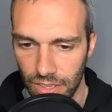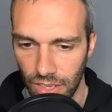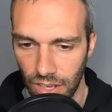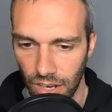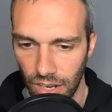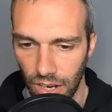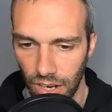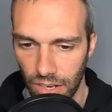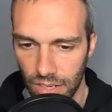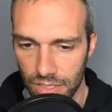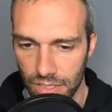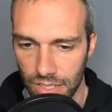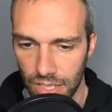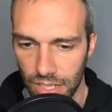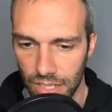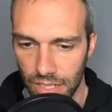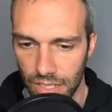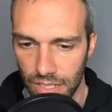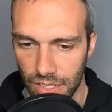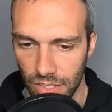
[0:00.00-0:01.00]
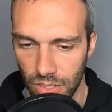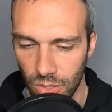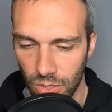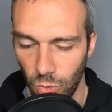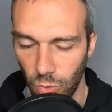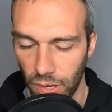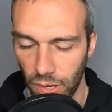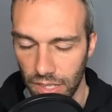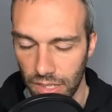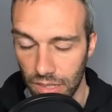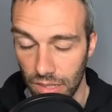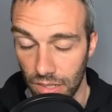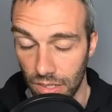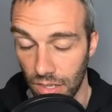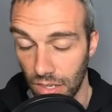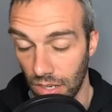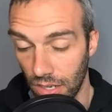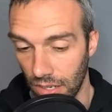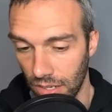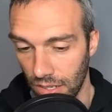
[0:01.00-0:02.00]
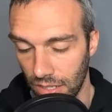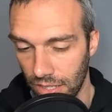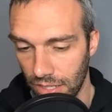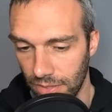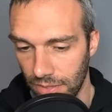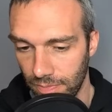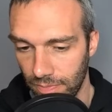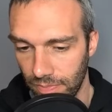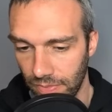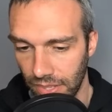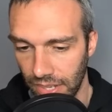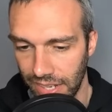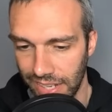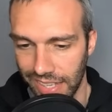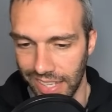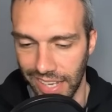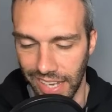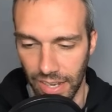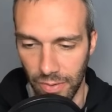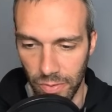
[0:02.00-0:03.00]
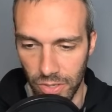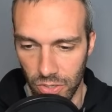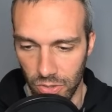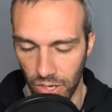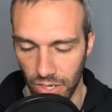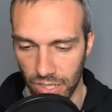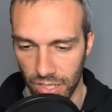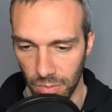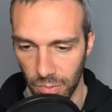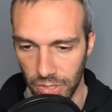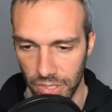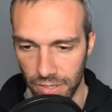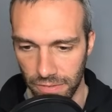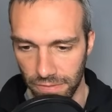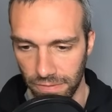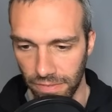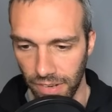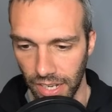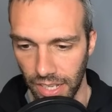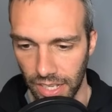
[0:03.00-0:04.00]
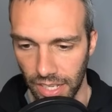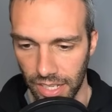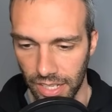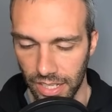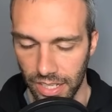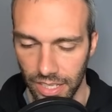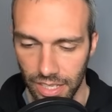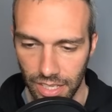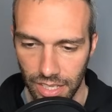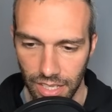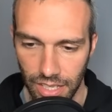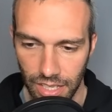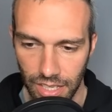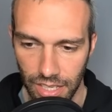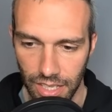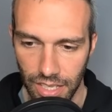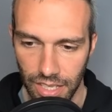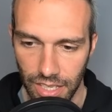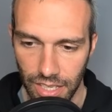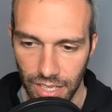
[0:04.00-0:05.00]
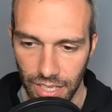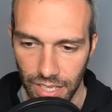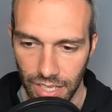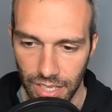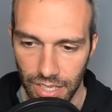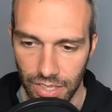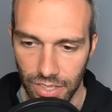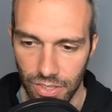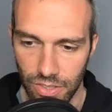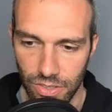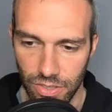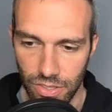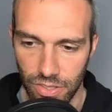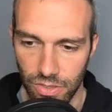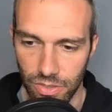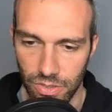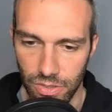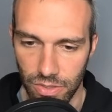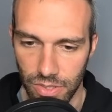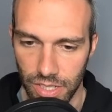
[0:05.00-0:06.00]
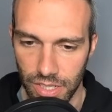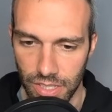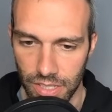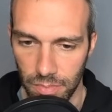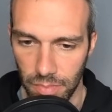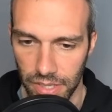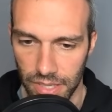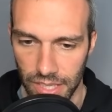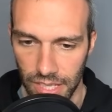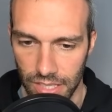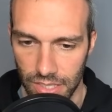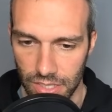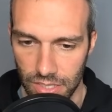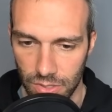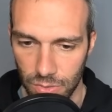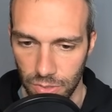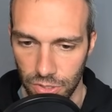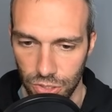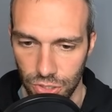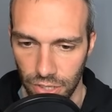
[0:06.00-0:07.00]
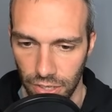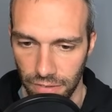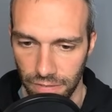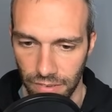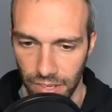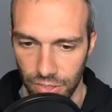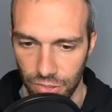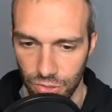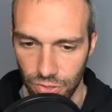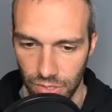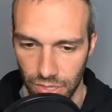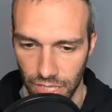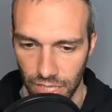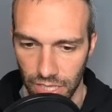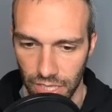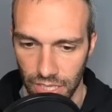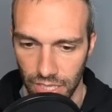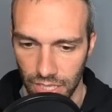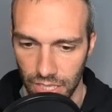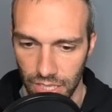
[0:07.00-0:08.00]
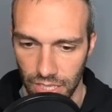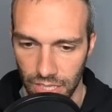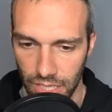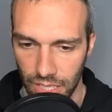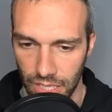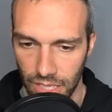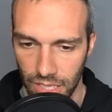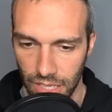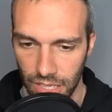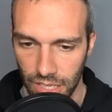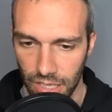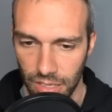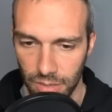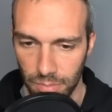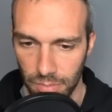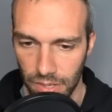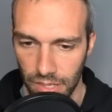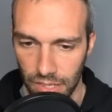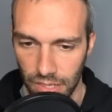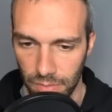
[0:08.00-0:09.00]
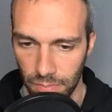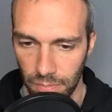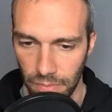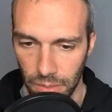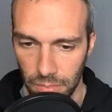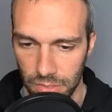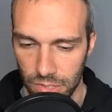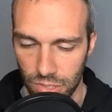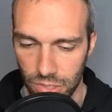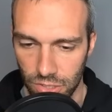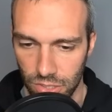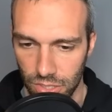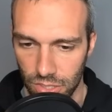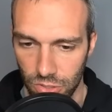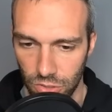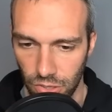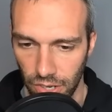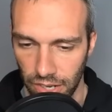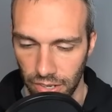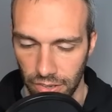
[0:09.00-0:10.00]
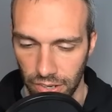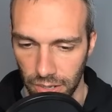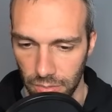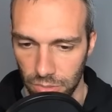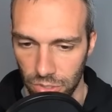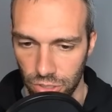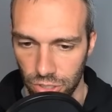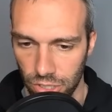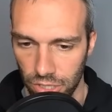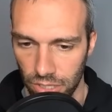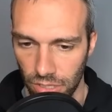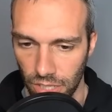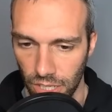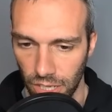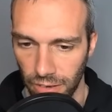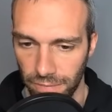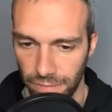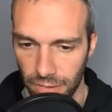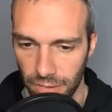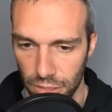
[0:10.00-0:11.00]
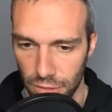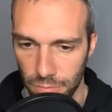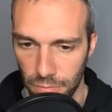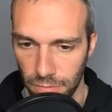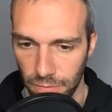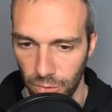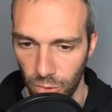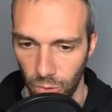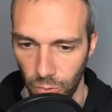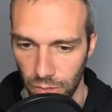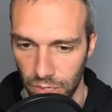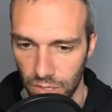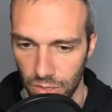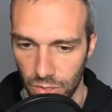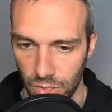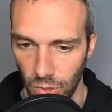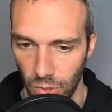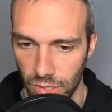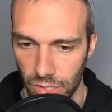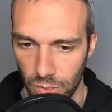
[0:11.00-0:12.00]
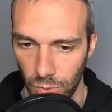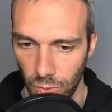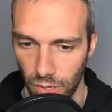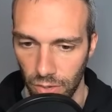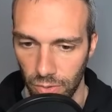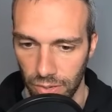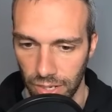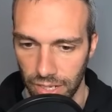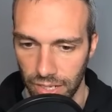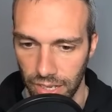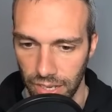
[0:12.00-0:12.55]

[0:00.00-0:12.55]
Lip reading: Are staying in here quite long. Again, when you are double to fighting, you do need to make that switch eventually. But maybe just going to try and grab a shield here first before we do go into walrein.